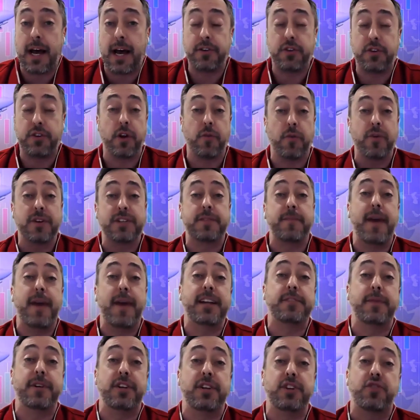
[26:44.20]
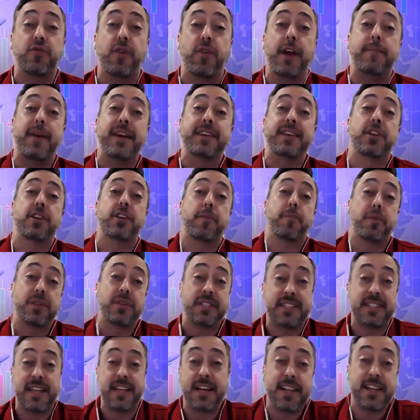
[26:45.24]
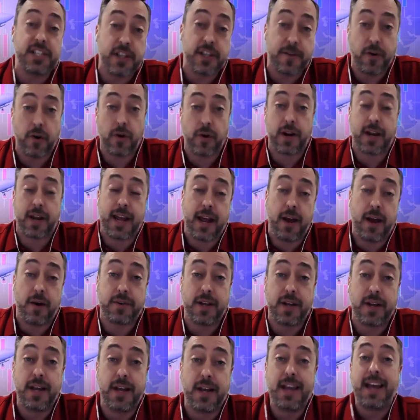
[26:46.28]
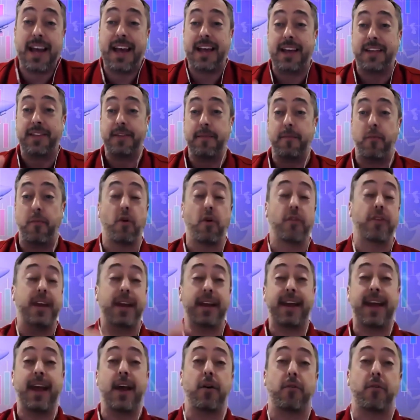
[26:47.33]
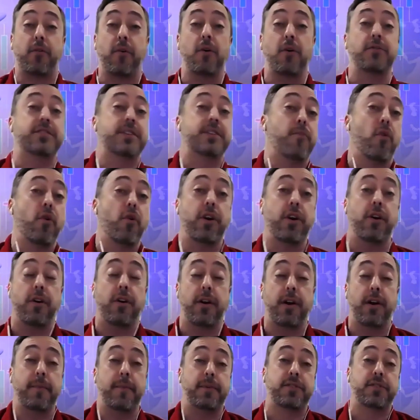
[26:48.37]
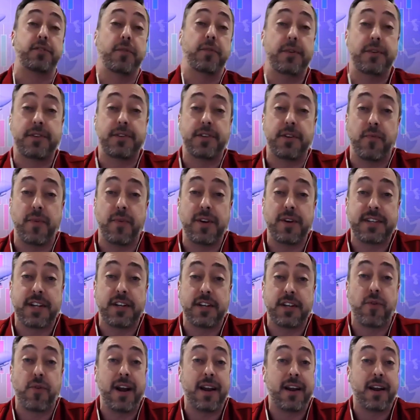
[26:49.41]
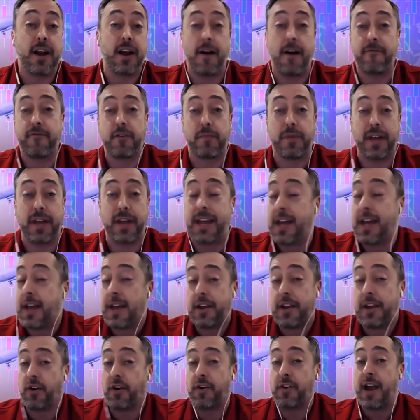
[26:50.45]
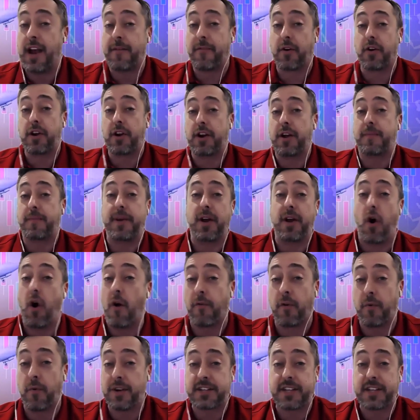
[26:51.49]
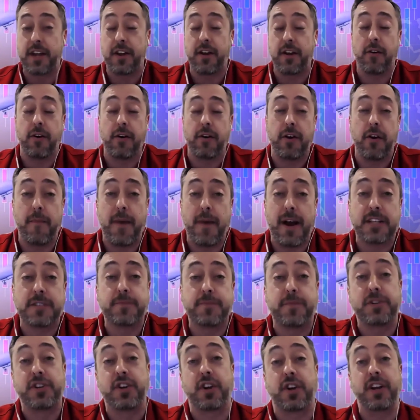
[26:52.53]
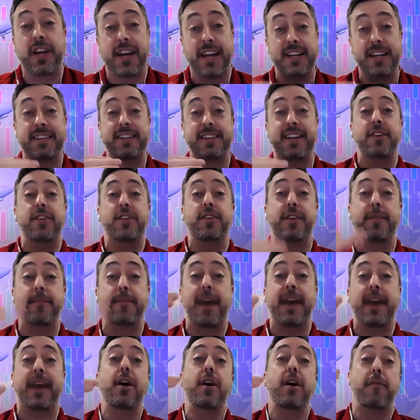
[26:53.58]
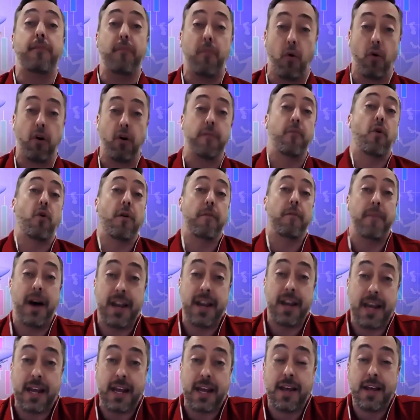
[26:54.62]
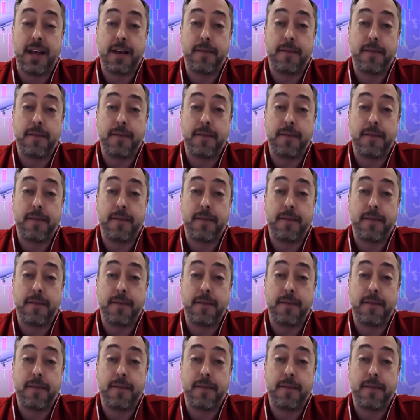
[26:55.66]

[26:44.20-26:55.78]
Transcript: do your risk management and trade based on a percentage of your account, the more the account grows, the more you're able to risk and trade comfortably. You're never going to be over risking your amounts, but you're going to continue to make more and more money